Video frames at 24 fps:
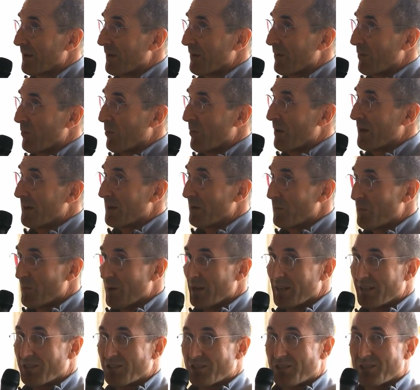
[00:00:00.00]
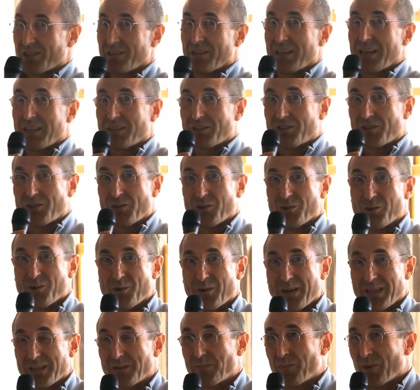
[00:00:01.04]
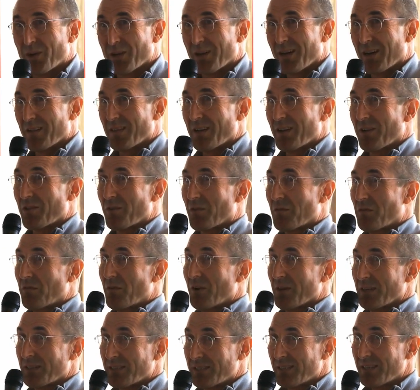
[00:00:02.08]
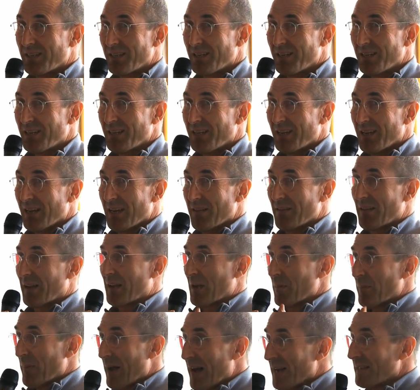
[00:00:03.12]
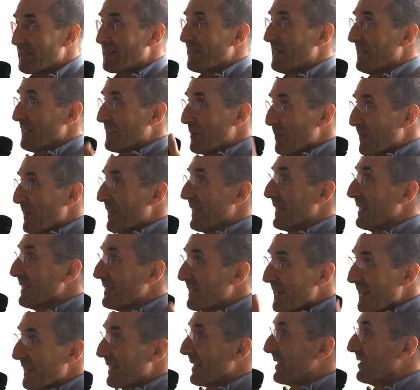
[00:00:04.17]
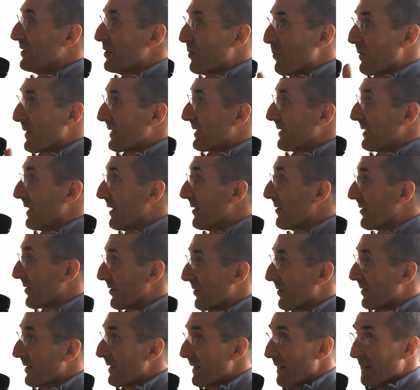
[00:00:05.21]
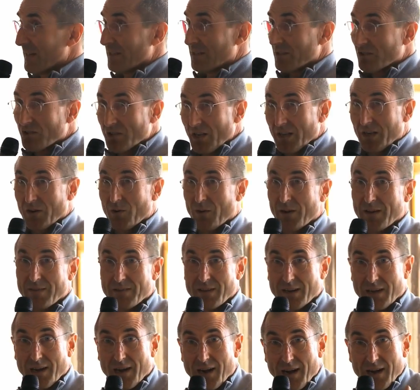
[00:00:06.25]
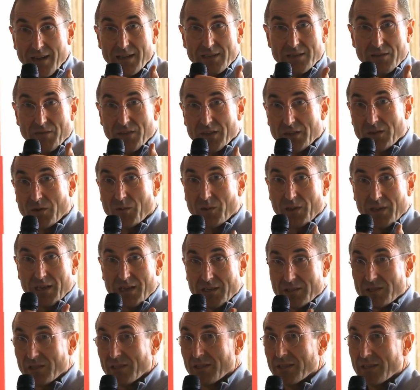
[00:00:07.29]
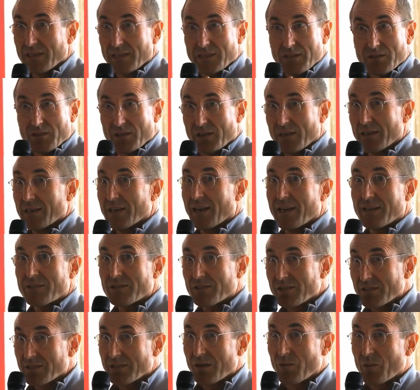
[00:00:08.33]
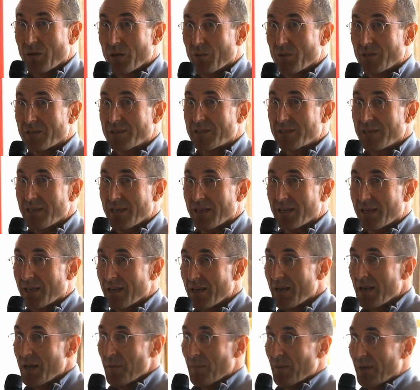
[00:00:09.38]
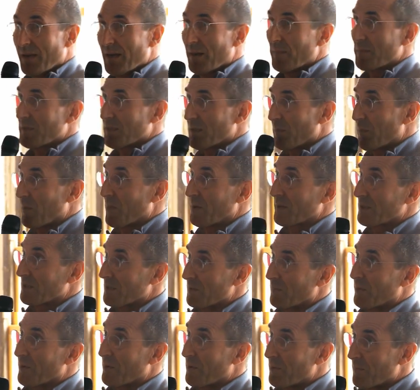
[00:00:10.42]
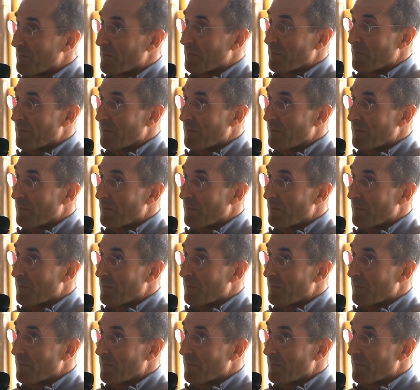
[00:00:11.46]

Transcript: One in which that shoe gets put on the other foot, and the capacity to be indebted to one another and to generate the kinds of interrelations and interconnections that we would seek becomes the principle